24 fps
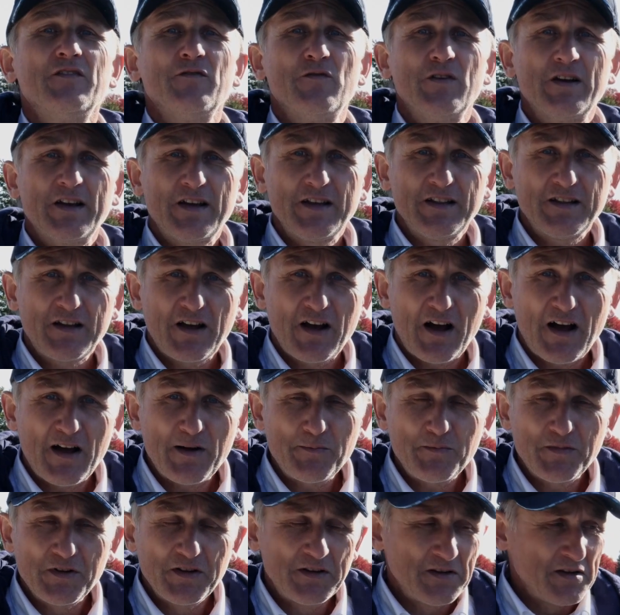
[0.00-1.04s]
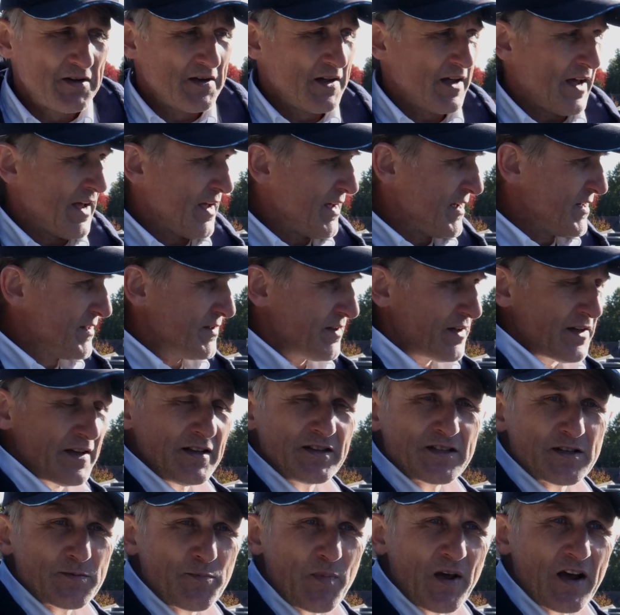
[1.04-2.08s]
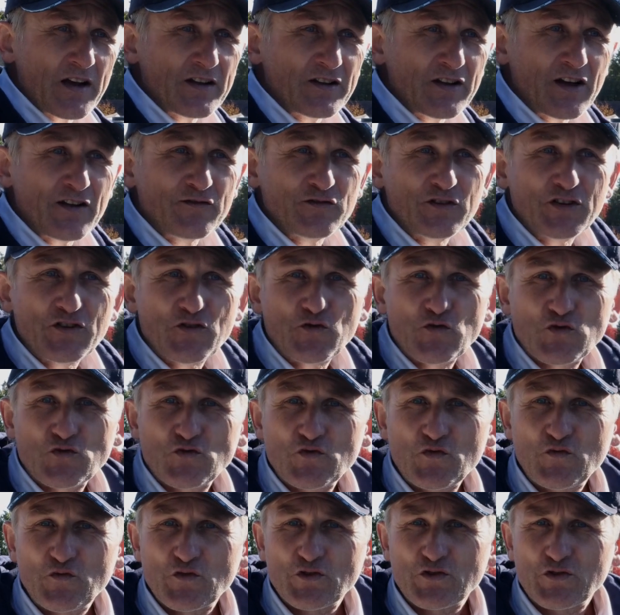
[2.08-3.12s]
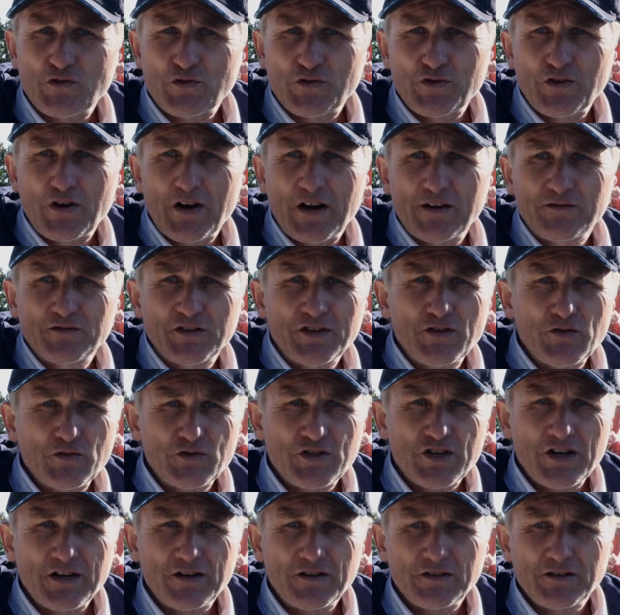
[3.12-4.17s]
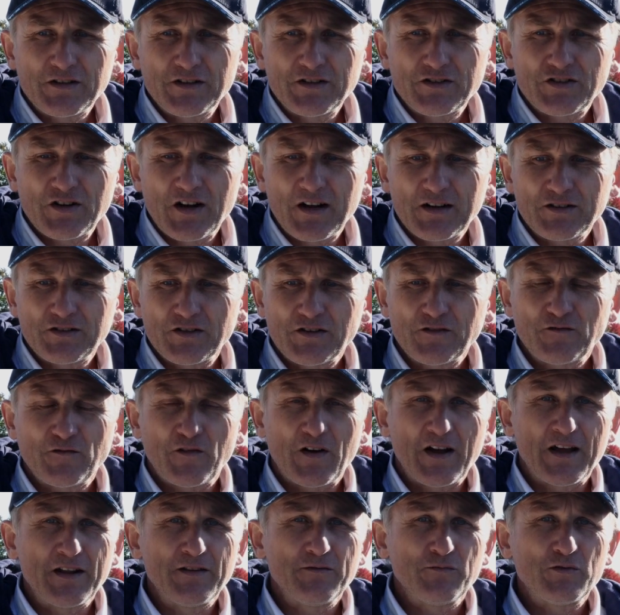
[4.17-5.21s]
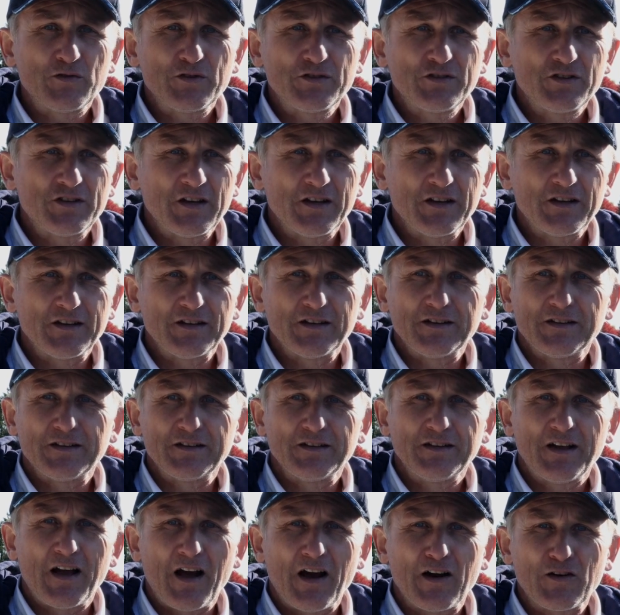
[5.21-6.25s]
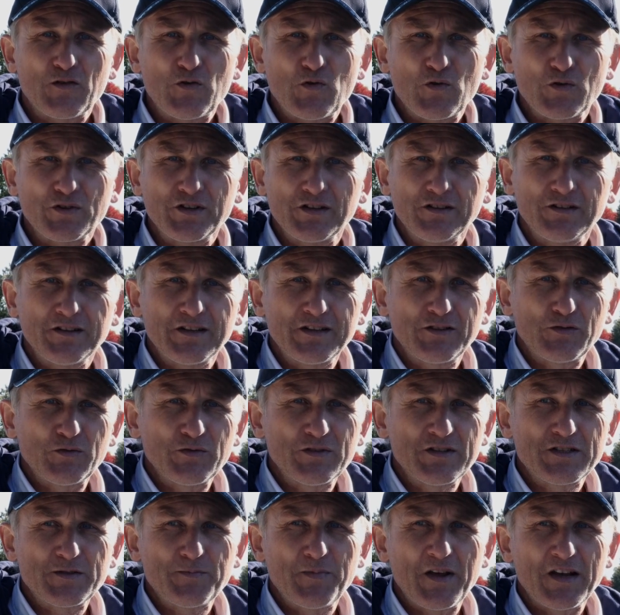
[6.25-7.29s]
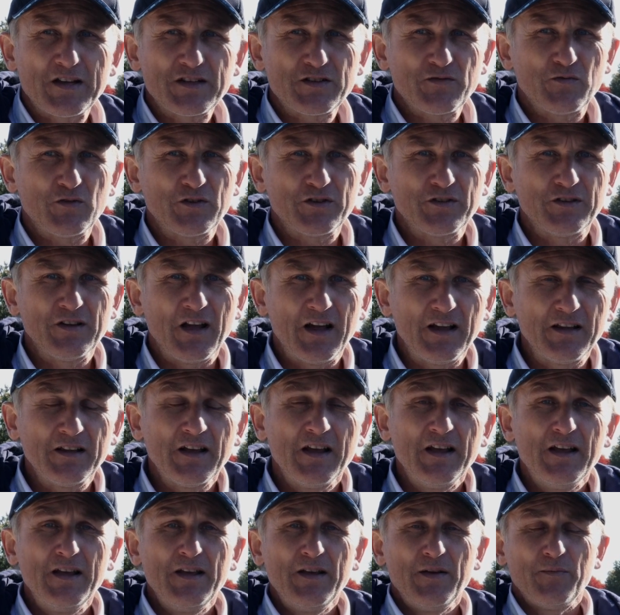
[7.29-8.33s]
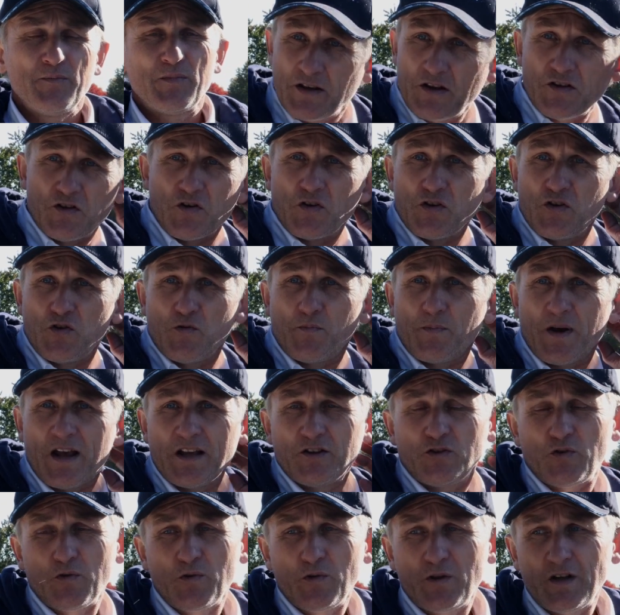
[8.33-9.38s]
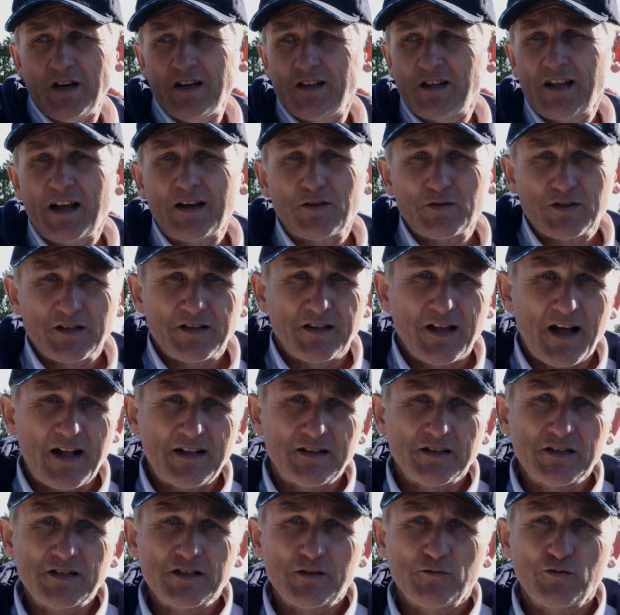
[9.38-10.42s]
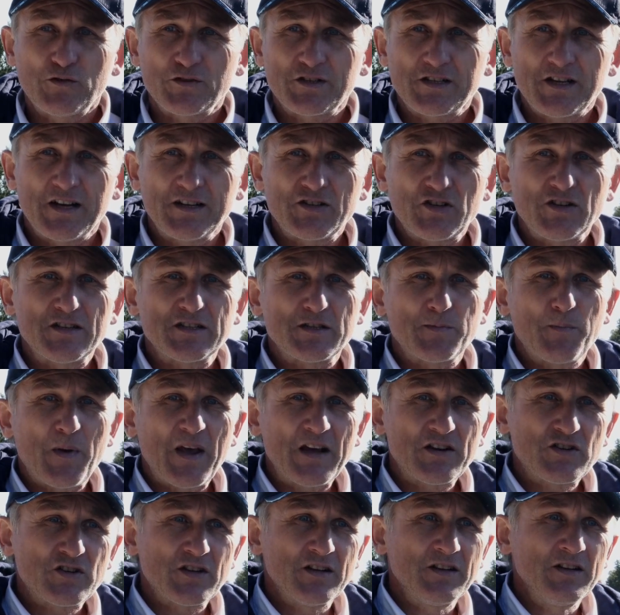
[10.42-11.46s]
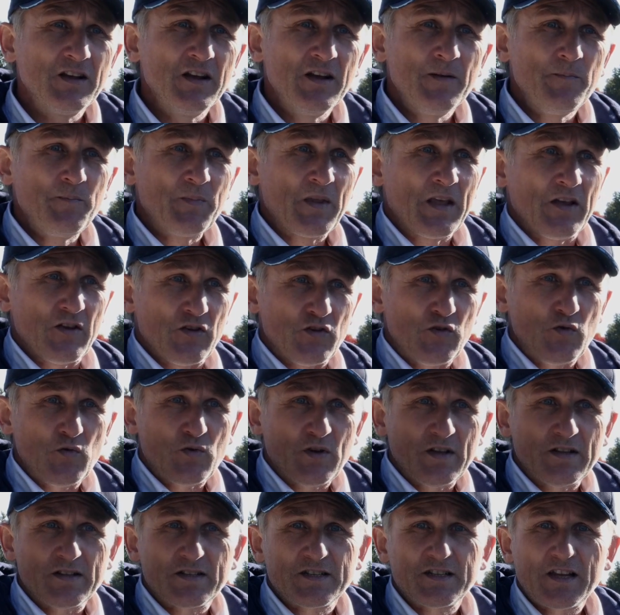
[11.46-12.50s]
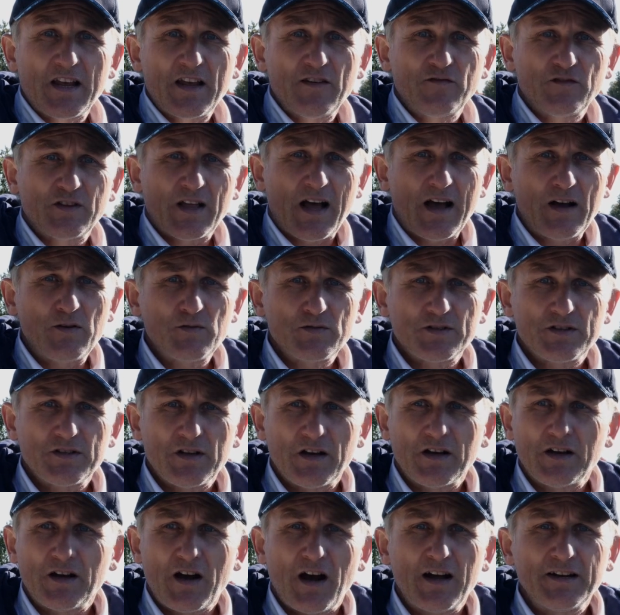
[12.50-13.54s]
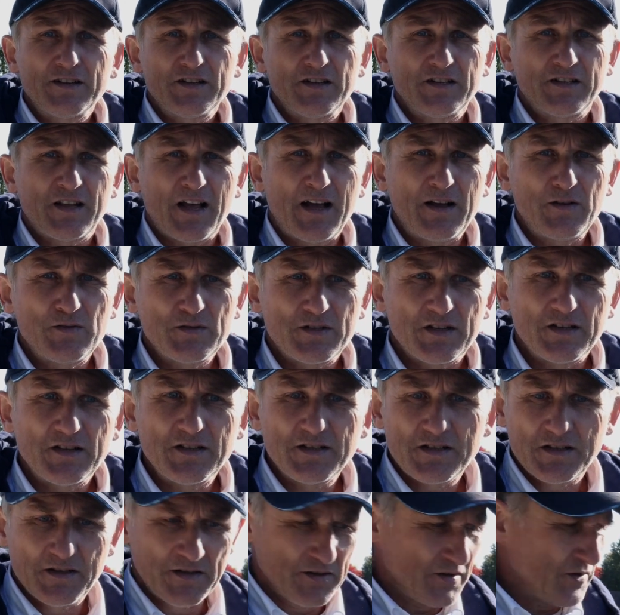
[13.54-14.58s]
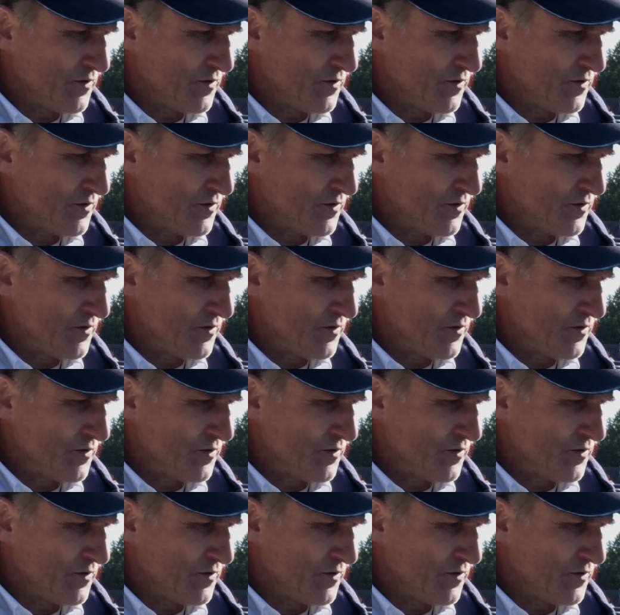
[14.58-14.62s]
We can come and inspect after your roofer or after your general contractor, find what accordingly to the specs, what not. You know, you pay $2,000-3,000 for such inspection. You can save hundred thousands.